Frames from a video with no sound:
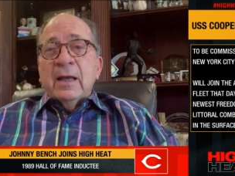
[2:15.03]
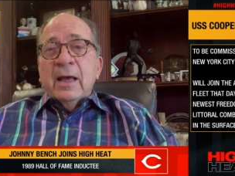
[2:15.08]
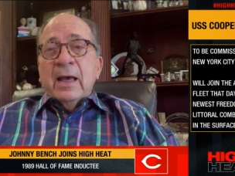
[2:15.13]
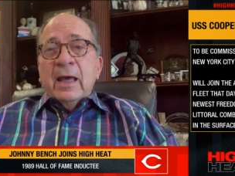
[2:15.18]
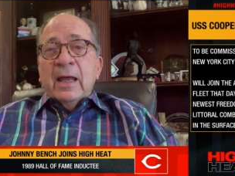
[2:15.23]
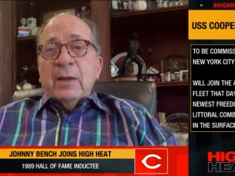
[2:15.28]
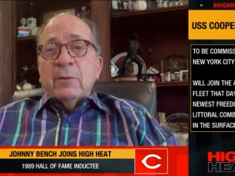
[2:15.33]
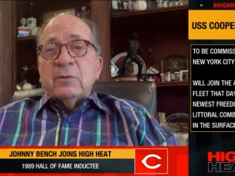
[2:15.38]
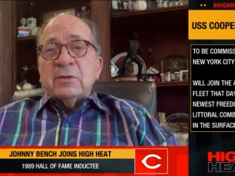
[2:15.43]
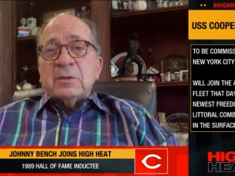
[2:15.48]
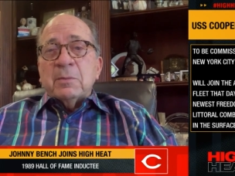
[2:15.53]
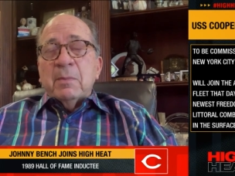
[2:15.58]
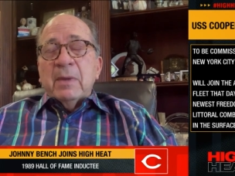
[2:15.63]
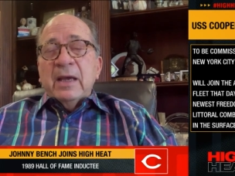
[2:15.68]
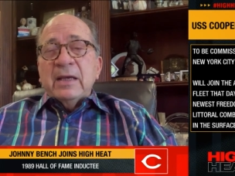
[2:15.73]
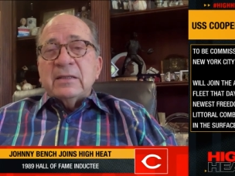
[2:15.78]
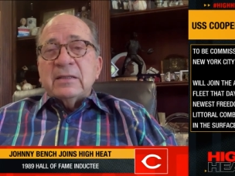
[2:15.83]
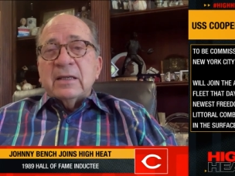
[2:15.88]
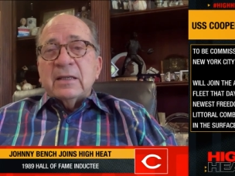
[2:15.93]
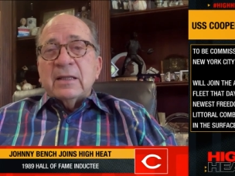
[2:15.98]
And it was
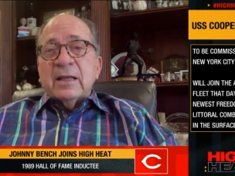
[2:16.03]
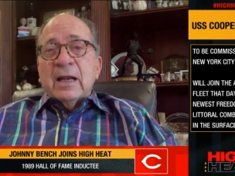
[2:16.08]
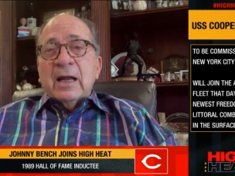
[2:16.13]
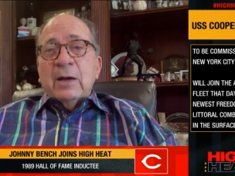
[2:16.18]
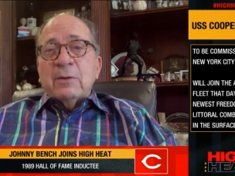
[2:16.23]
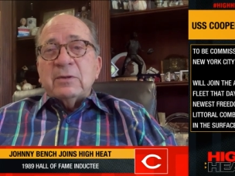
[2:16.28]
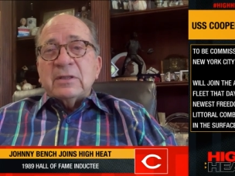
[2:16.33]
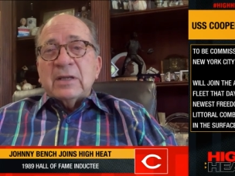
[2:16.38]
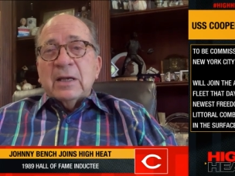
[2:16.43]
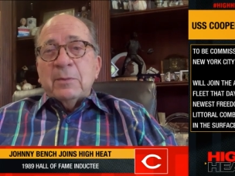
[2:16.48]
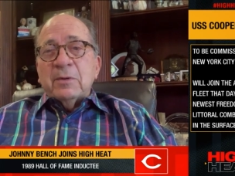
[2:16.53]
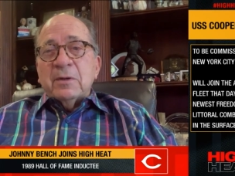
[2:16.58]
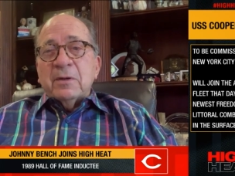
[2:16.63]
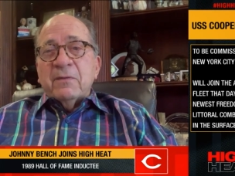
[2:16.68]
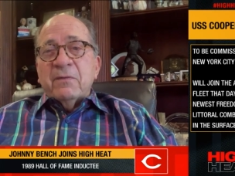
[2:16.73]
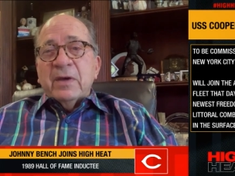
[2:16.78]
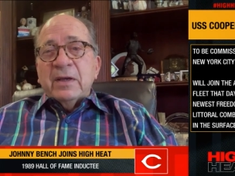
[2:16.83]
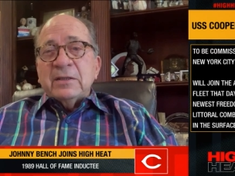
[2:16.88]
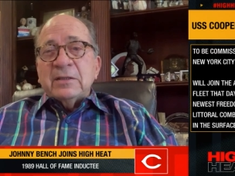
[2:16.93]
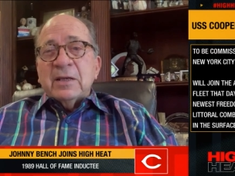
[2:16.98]
amazing that I was
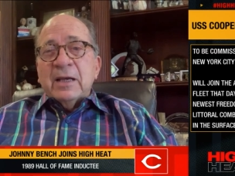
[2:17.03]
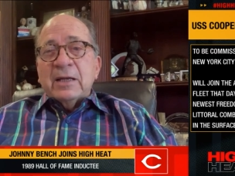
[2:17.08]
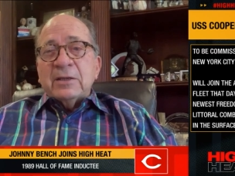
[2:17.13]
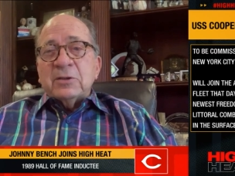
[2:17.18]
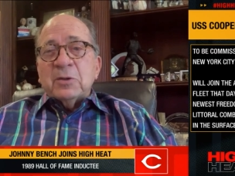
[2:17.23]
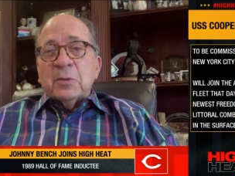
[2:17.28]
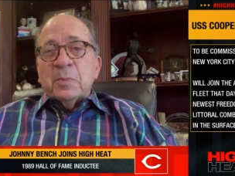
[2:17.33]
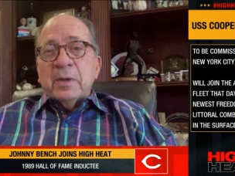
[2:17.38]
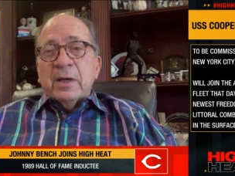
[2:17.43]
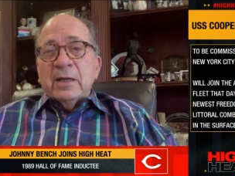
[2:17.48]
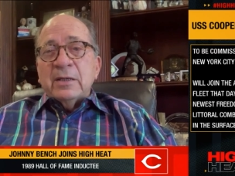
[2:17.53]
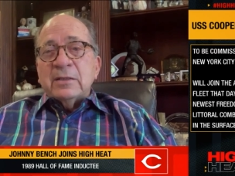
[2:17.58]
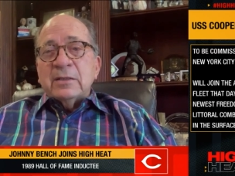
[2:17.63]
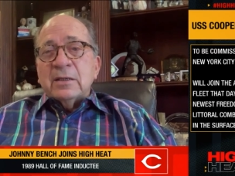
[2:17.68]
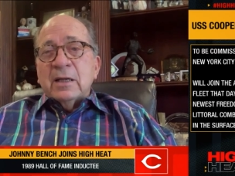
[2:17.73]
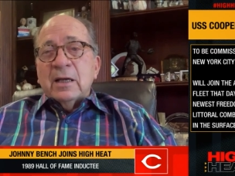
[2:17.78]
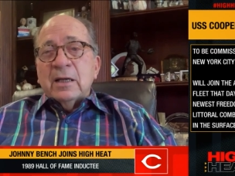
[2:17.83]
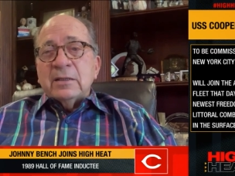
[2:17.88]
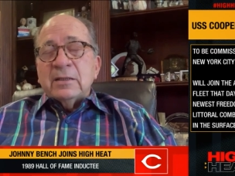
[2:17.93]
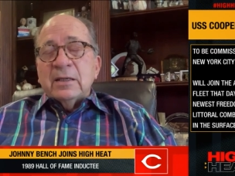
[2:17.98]
able to face Satchel Paige
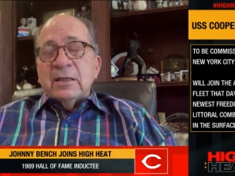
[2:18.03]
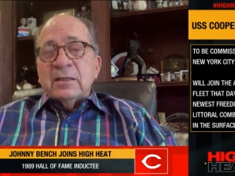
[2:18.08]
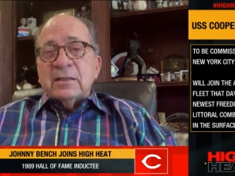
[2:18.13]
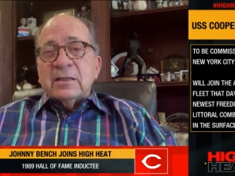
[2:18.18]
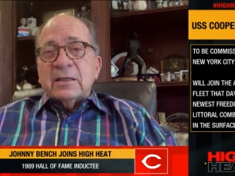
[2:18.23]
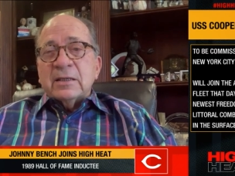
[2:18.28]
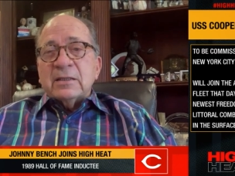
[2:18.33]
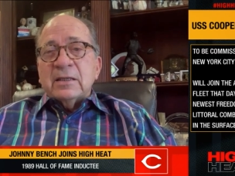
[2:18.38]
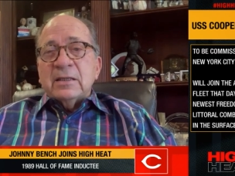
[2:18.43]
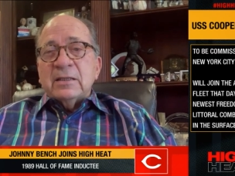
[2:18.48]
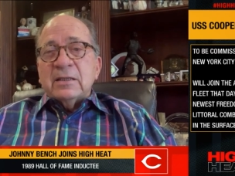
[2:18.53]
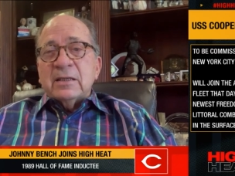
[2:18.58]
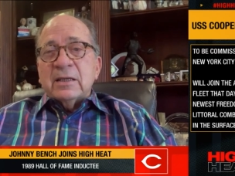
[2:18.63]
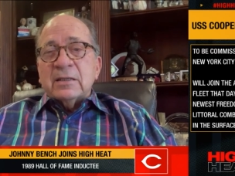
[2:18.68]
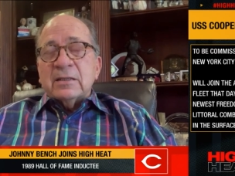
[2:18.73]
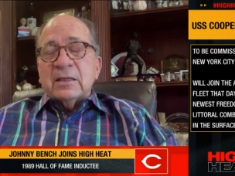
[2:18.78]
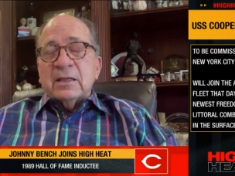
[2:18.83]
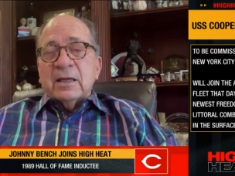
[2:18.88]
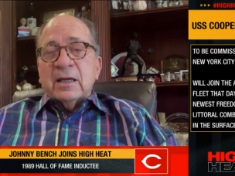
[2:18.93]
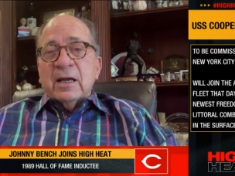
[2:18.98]
in
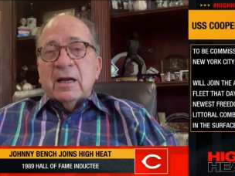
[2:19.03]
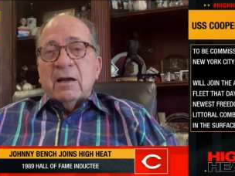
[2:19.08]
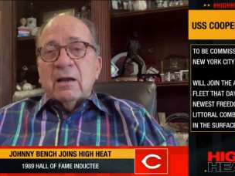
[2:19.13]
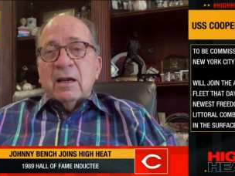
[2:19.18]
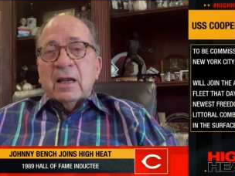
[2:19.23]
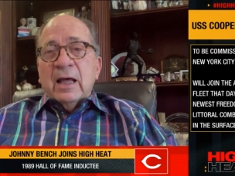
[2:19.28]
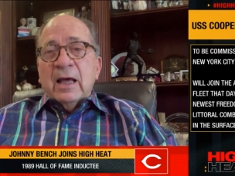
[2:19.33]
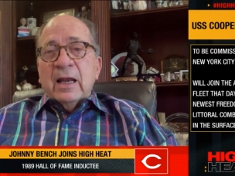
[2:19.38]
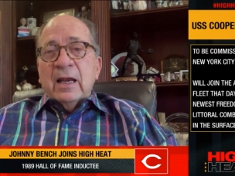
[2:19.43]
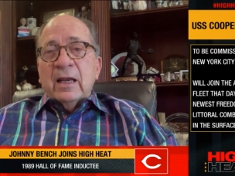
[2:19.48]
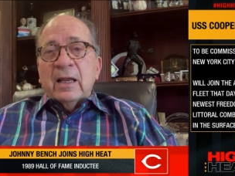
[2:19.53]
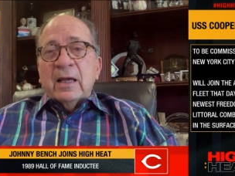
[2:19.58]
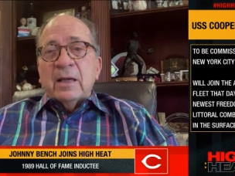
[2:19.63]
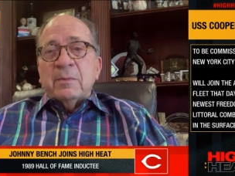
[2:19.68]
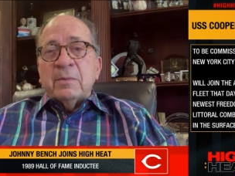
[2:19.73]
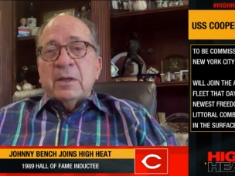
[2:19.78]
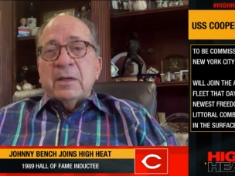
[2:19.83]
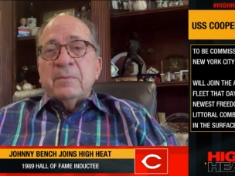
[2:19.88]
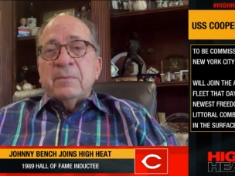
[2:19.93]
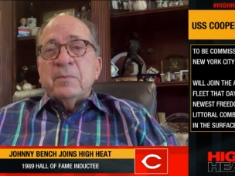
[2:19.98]
1966 in the Carolina
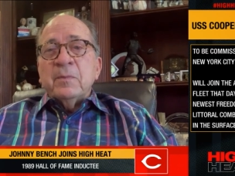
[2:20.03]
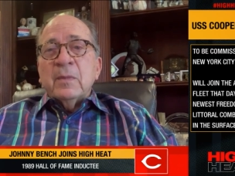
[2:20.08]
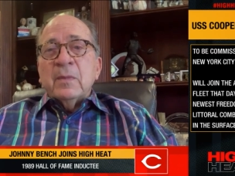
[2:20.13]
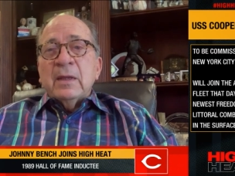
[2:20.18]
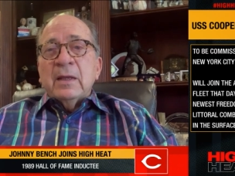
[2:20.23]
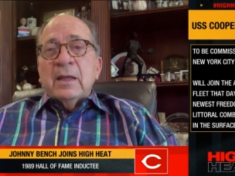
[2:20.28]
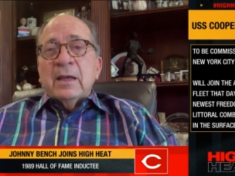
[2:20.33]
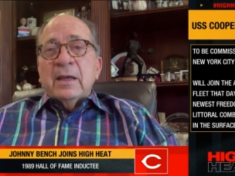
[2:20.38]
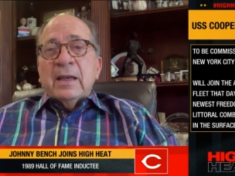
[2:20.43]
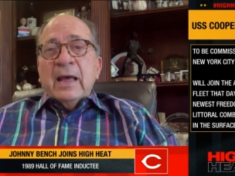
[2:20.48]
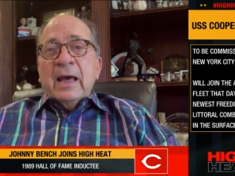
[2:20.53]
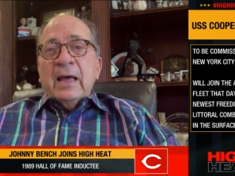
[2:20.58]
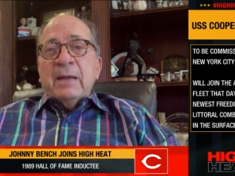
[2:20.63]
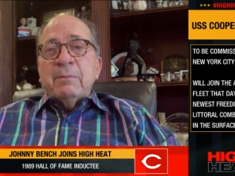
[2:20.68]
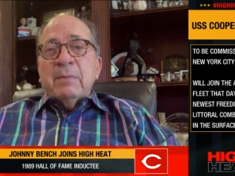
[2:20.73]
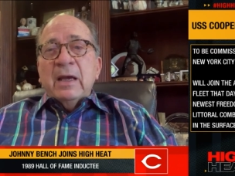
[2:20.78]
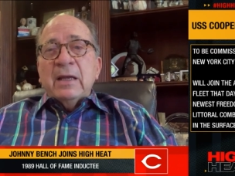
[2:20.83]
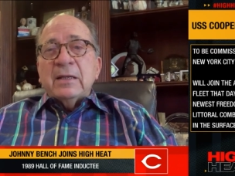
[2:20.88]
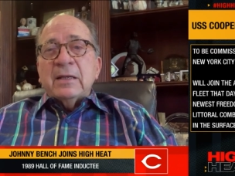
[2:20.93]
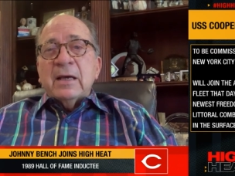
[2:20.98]
League. But
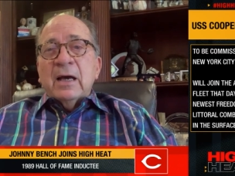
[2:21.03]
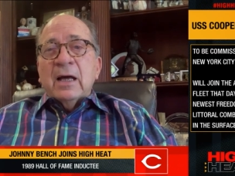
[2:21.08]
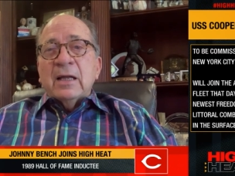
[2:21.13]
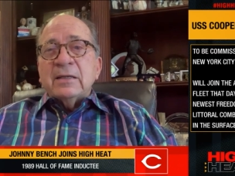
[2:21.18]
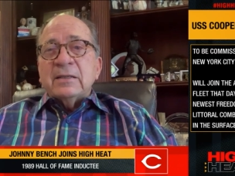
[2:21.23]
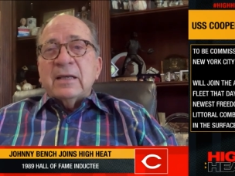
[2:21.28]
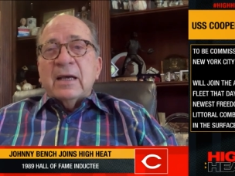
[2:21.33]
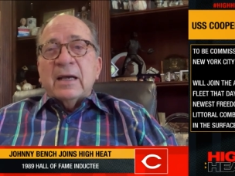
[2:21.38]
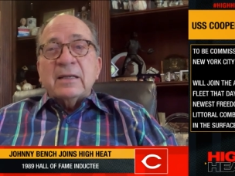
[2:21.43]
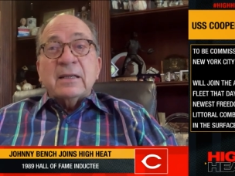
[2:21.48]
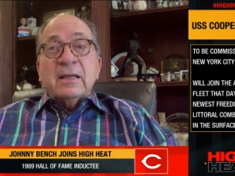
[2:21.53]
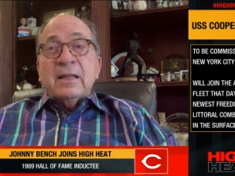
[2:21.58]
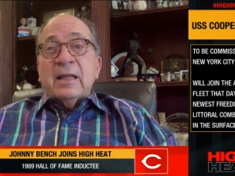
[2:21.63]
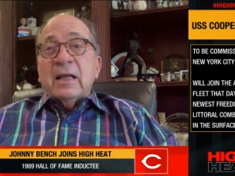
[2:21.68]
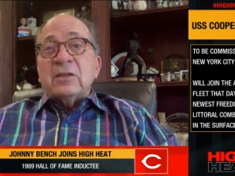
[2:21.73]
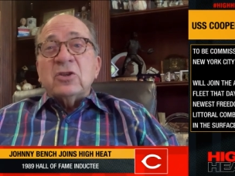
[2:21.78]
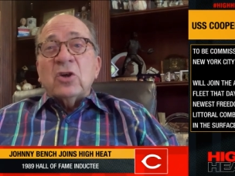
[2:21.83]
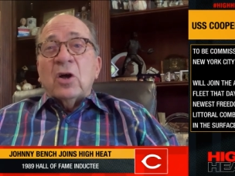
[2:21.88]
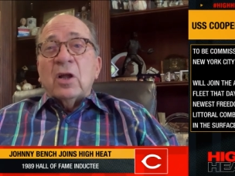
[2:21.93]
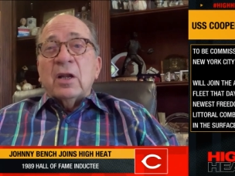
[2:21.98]
dad made contact, and
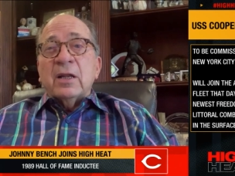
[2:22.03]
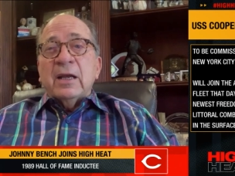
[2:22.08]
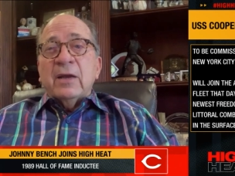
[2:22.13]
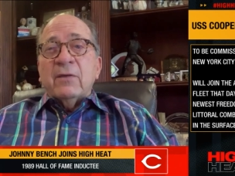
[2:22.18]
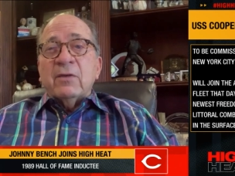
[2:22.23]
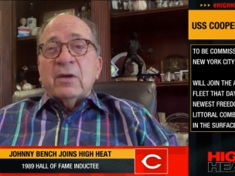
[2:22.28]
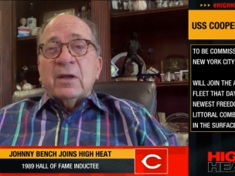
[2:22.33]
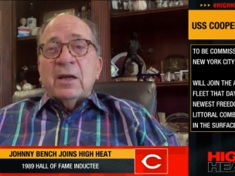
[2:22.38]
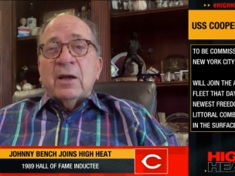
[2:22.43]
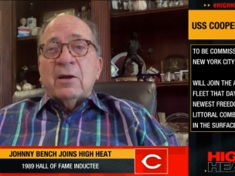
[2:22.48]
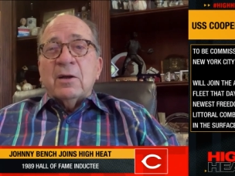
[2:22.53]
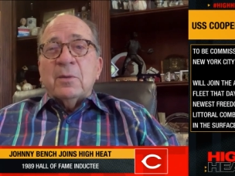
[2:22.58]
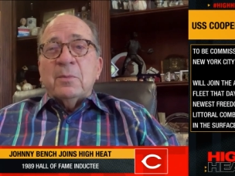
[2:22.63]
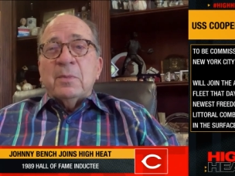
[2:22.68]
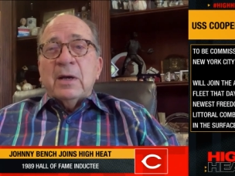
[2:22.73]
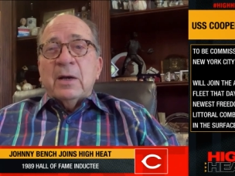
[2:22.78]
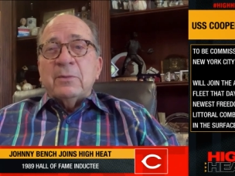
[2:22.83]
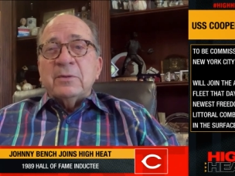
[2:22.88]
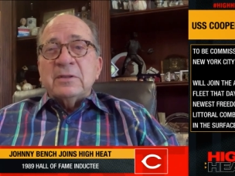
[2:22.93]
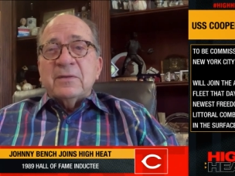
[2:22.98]
that's all he ever cared
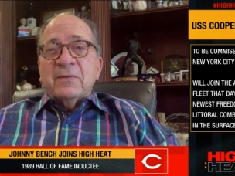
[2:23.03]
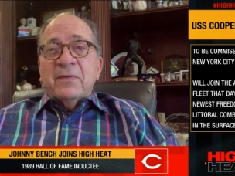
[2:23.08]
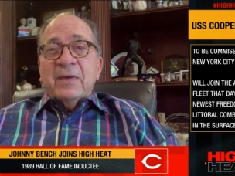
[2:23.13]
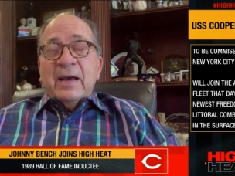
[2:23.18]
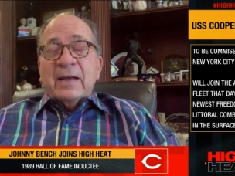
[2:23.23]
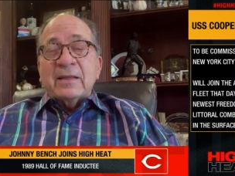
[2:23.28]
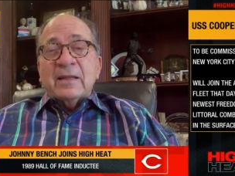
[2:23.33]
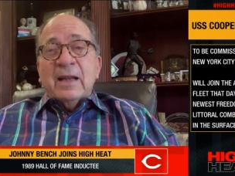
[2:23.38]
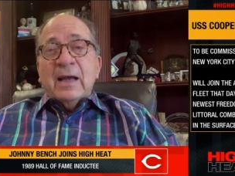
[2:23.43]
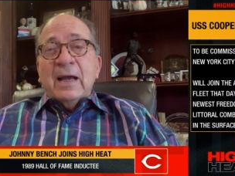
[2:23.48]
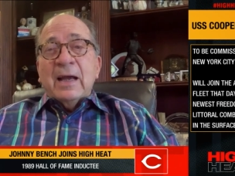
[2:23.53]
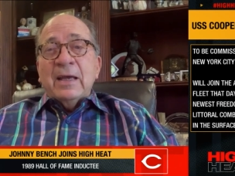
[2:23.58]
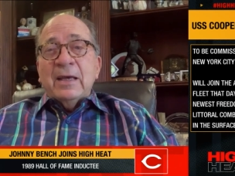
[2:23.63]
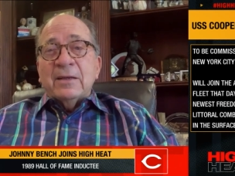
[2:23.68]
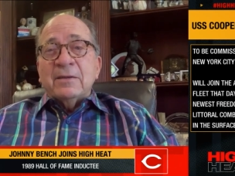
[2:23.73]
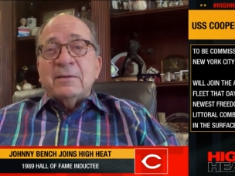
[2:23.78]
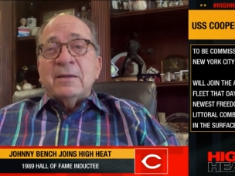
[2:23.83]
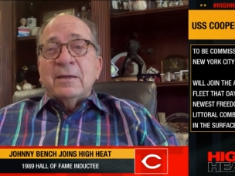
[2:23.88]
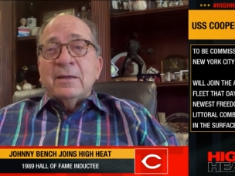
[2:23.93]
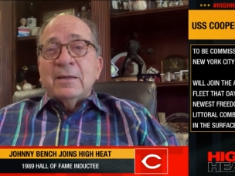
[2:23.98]
about was the fact that I
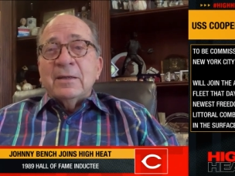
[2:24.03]
hit